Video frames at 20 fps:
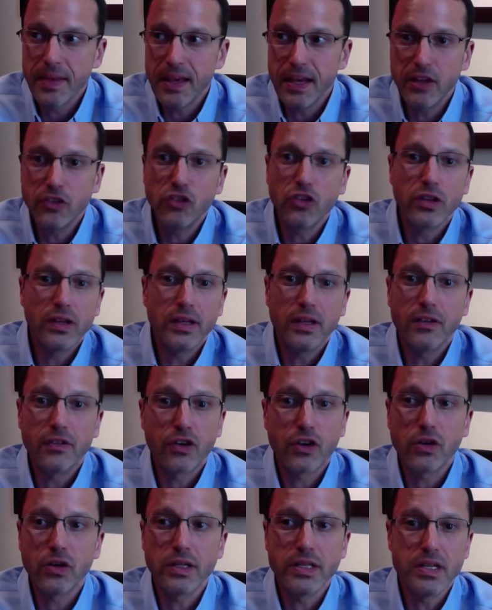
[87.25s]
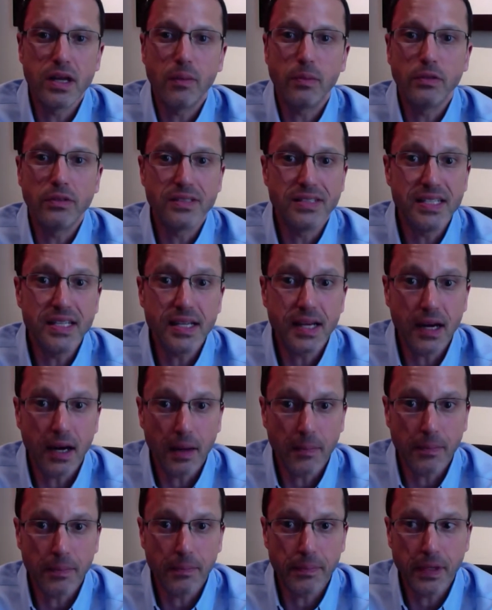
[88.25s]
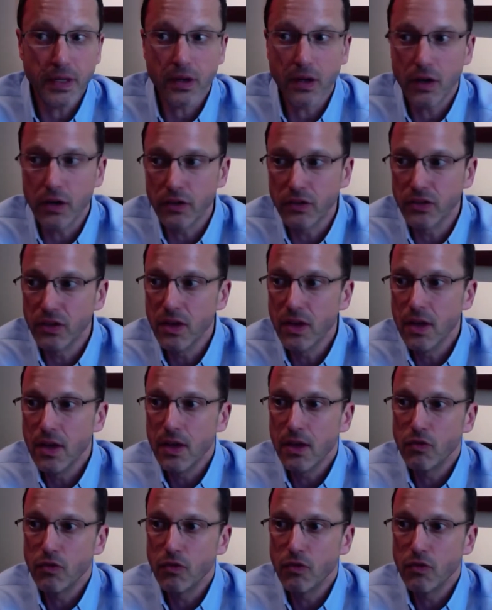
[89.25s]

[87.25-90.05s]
it's going to give her a double D cup because